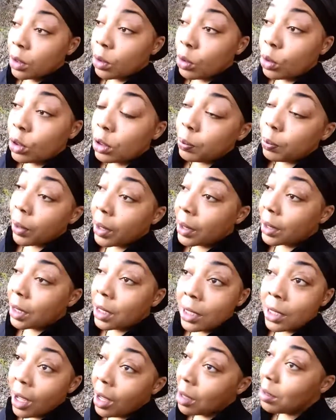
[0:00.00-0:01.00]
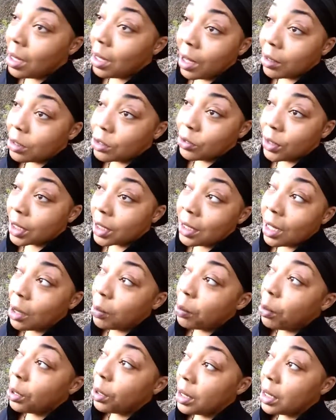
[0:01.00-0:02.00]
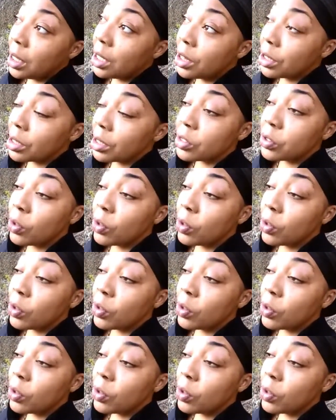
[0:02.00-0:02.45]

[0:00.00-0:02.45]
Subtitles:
who's pregnant, y'all not drinking that water either.